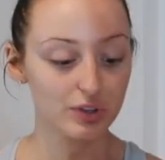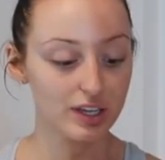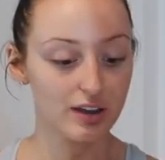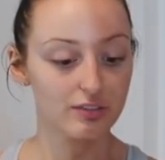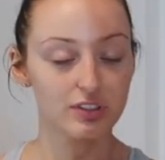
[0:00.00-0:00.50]

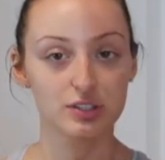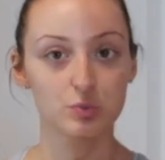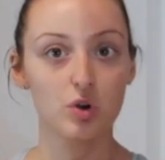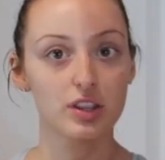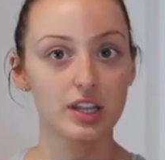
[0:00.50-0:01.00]
only have
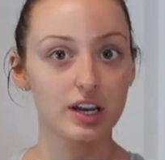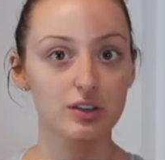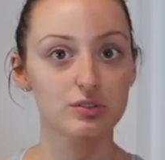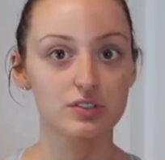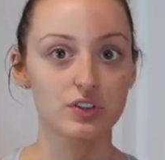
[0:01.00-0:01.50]
this one that I
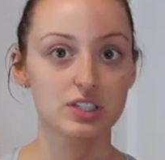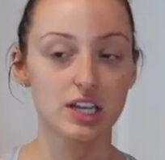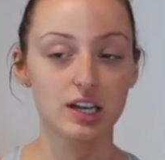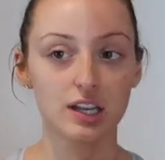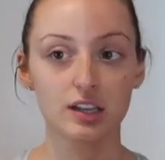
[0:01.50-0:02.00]
use for
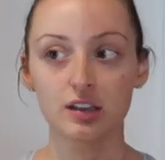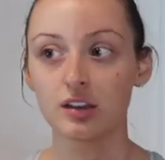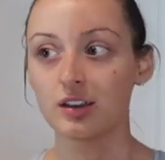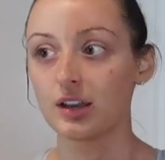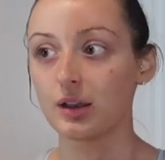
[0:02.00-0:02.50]
tanning,
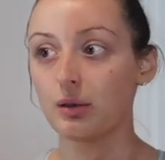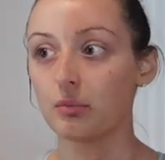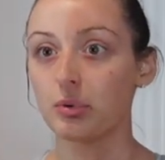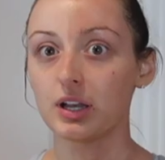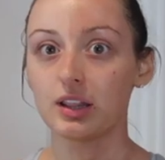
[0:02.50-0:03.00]

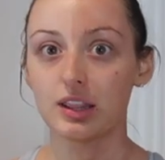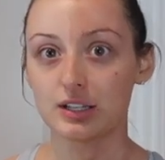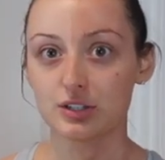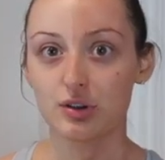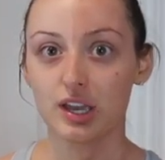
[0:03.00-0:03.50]
but
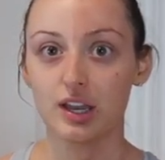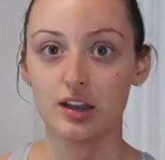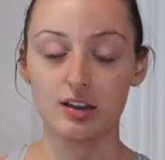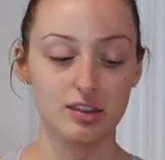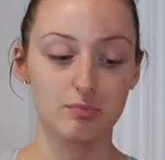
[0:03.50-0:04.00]
that's
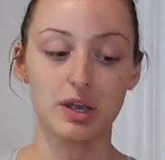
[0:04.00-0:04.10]
okay.